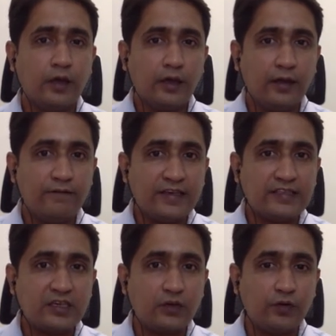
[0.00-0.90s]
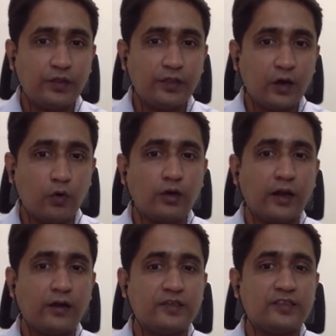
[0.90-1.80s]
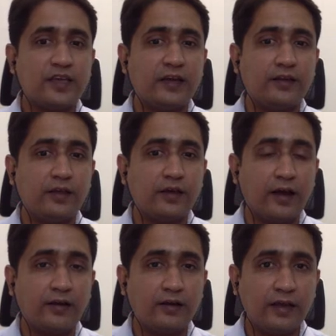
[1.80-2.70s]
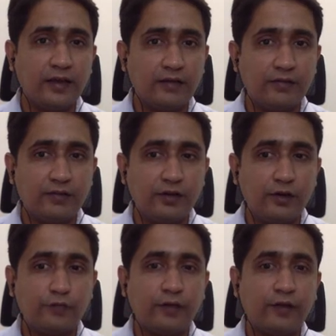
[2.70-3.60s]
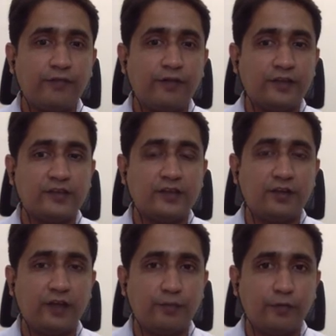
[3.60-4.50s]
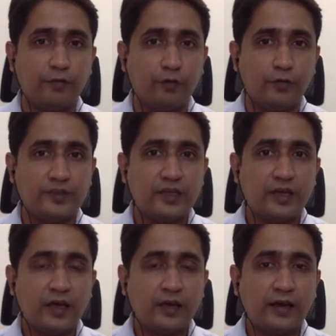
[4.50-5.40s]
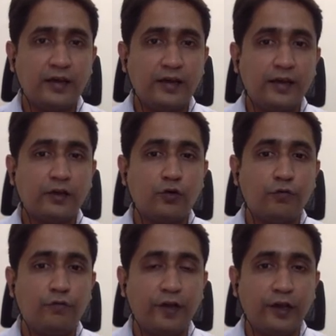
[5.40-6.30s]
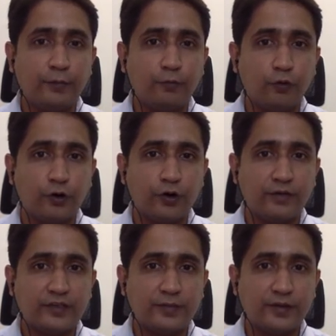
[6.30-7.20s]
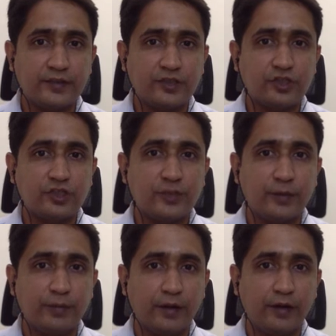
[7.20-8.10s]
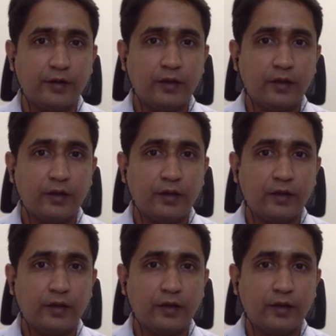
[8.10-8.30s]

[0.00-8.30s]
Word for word: Investing without understanding the underlying level 3 to 5 funds that drive performance can lead to very poor investment decisions being made.